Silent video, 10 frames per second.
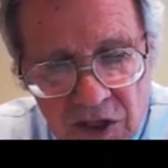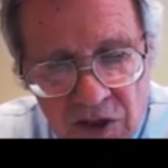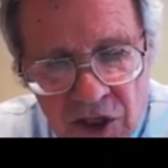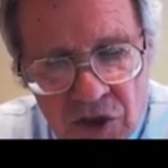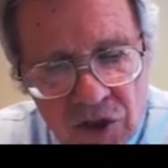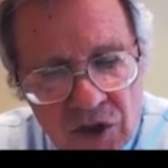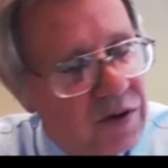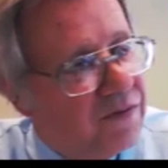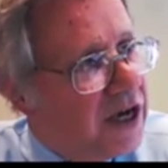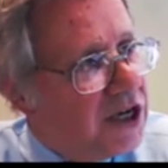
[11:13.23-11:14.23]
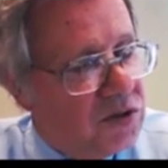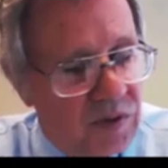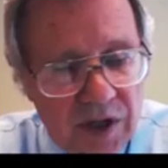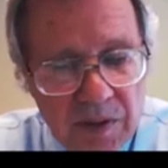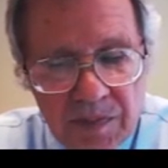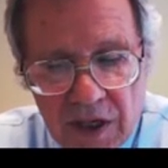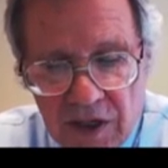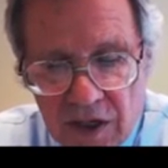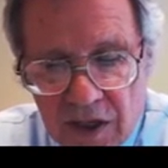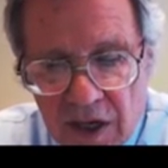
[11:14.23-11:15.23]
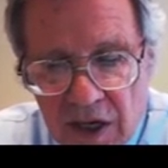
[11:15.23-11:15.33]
This new advisory opinion